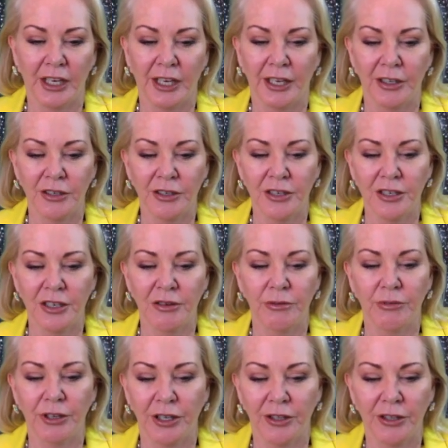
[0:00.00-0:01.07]
and
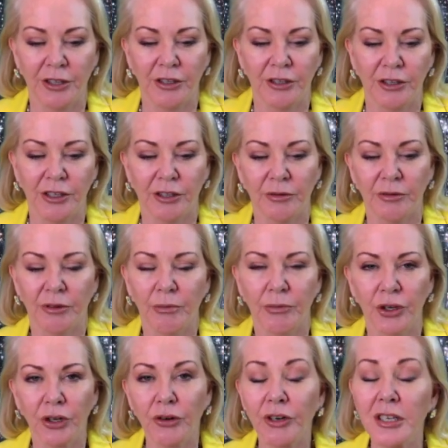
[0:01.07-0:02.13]
with. Uh,
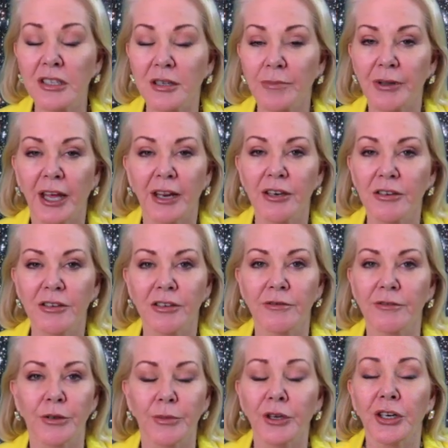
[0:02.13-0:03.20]
Mercury is a planet
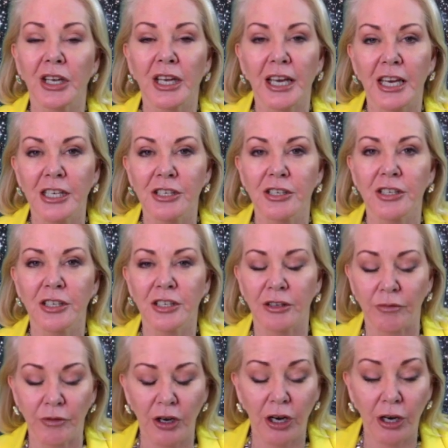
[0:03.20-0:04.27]
of communication
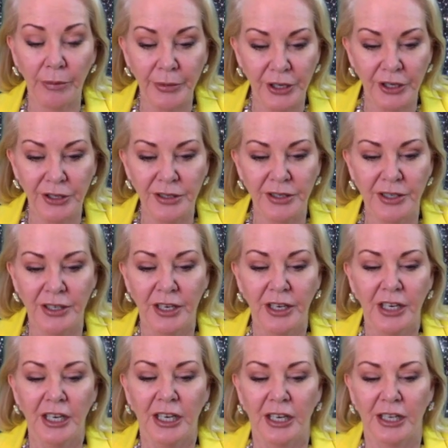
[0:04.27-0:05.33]
and commerce,
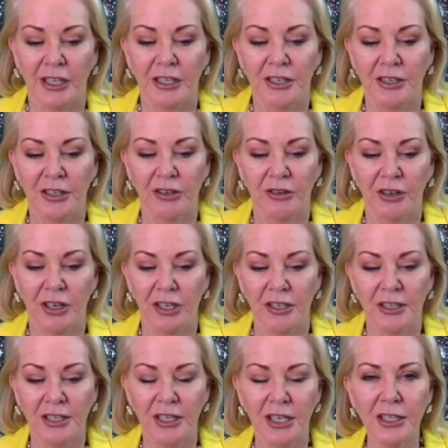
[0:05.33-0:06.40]
uh, so and
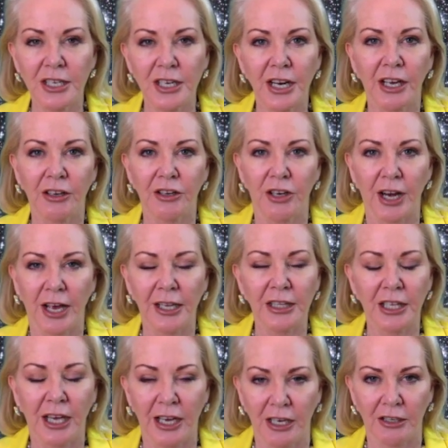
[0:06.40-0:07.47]
it sits in our
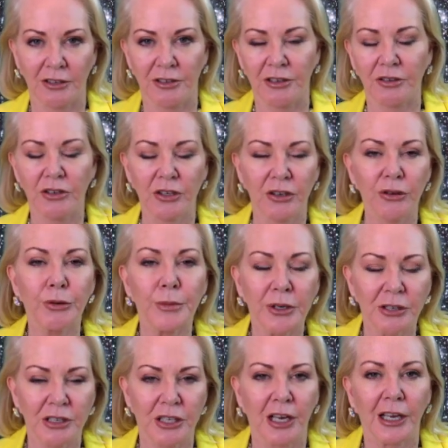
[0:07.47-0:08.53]
ninth house. So it's
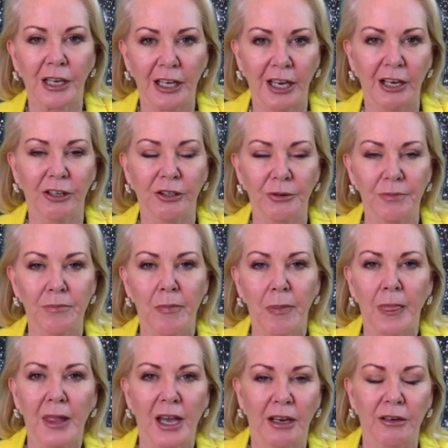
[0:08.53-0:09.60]
almost like our
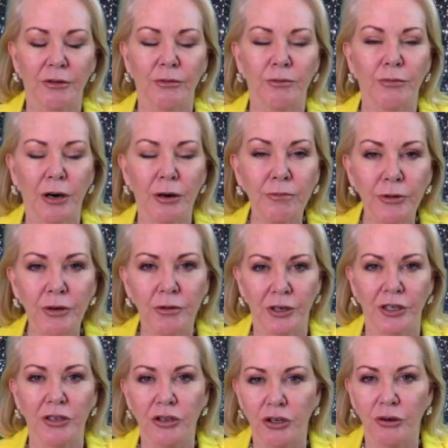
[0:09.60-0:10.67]
about uh, what we
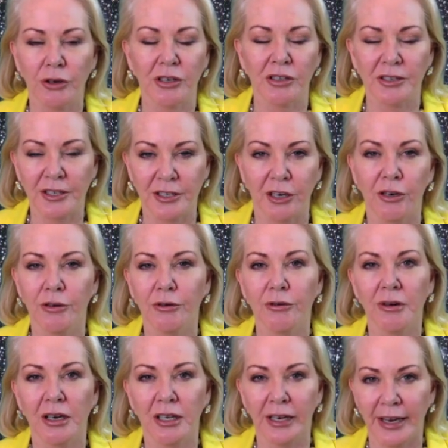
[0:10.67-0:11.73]
want to do on a
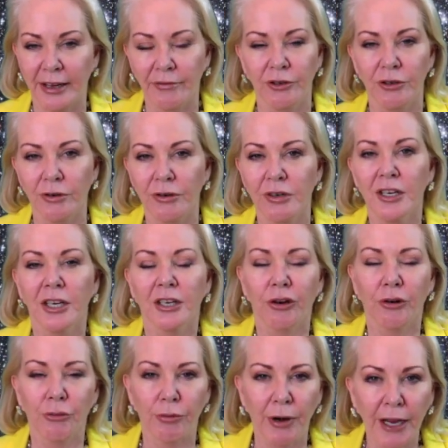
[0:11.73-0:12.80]
soul level.
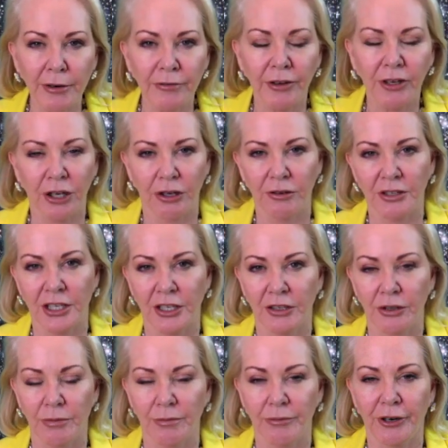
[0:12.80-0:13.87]
Great for long
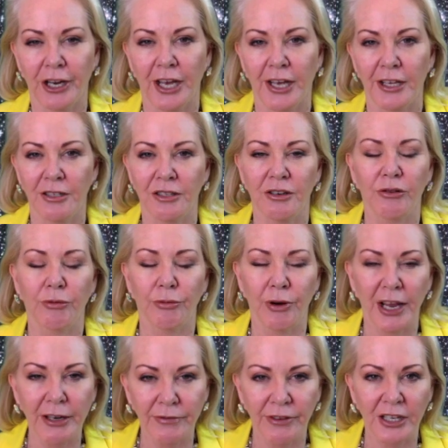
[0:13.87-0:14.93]
term plans,
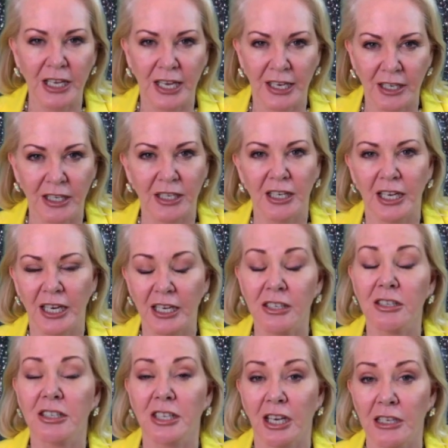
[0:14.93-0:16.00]
great for get, getting
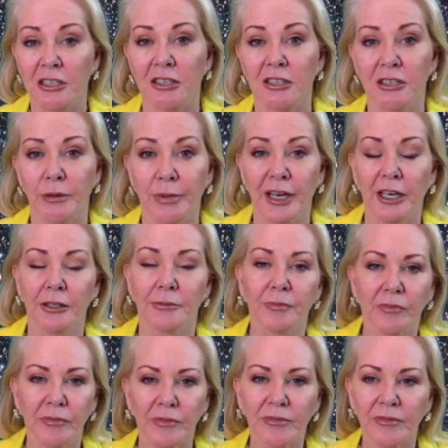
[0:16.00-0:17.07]
discussions about
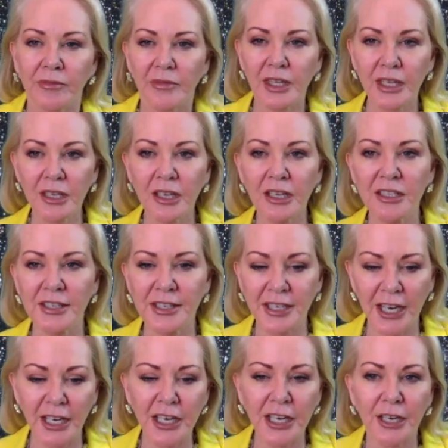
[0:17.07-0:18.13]

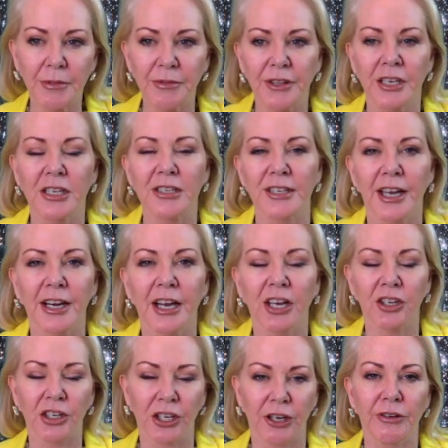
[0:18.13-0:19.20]
setting up things that
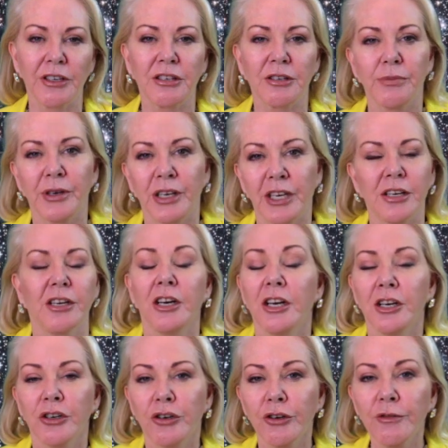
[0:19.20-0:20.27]
are going to be
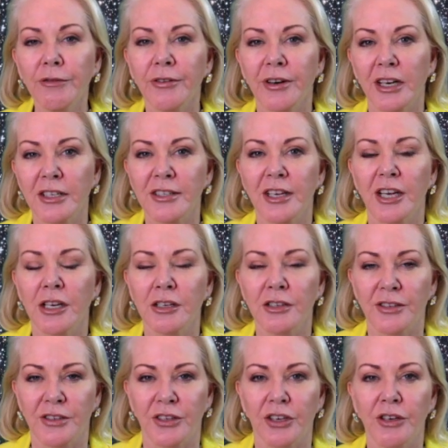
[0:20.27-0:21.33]
good for us and
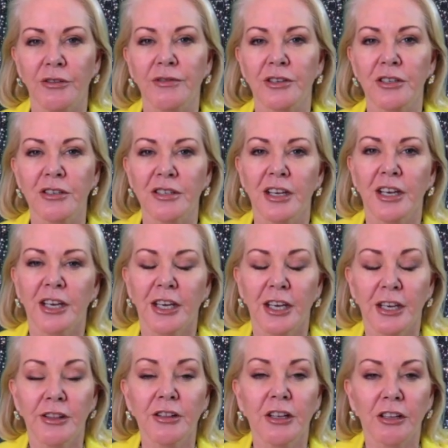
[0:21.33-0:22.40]
serve us
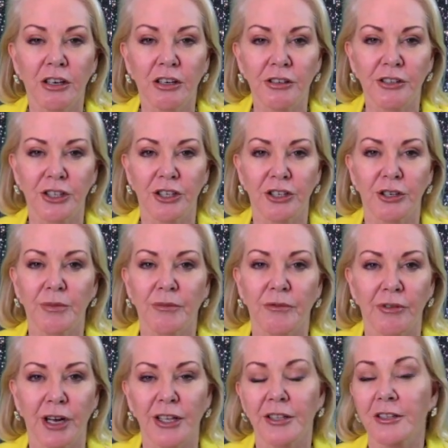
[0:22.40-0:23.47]
in the long term
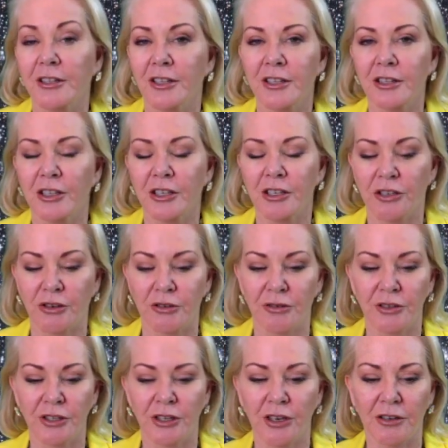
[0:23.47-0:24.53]
rather than the
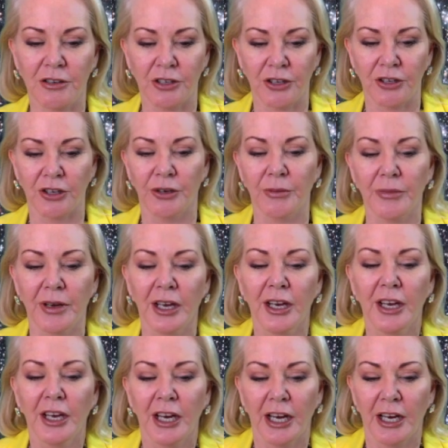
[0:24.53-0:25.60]
short term.
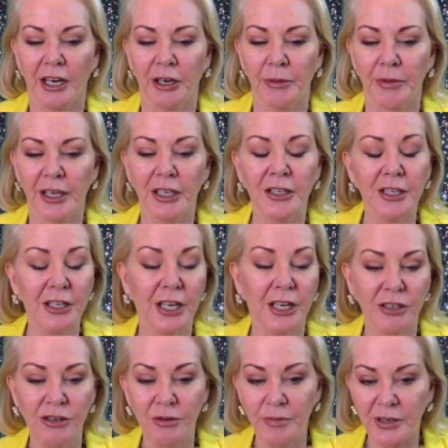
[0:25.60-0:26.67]
Um,
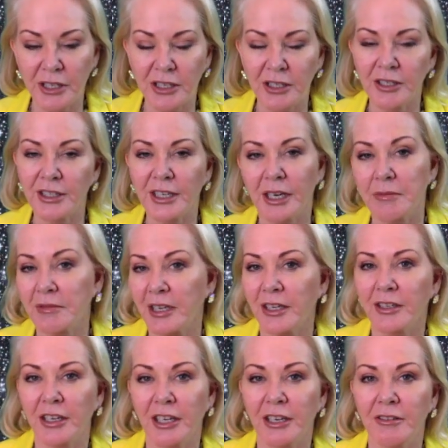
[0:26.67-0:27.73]
international business comes
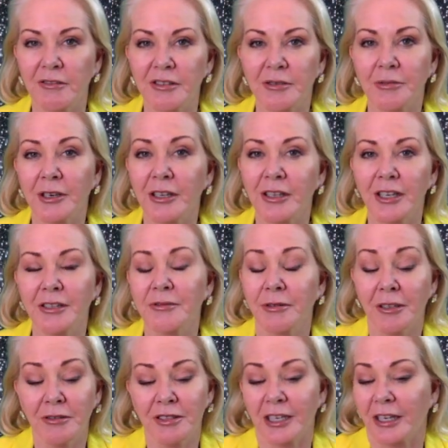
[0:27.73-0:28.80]
under here as well, as
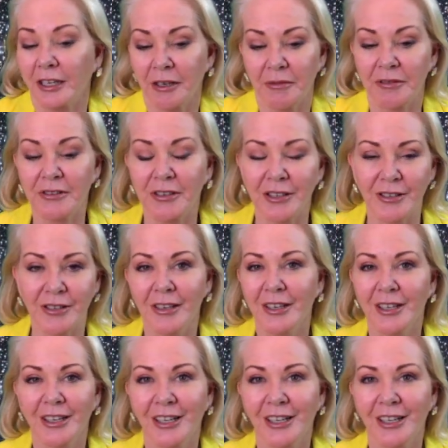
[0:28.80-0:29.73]
well dealing with just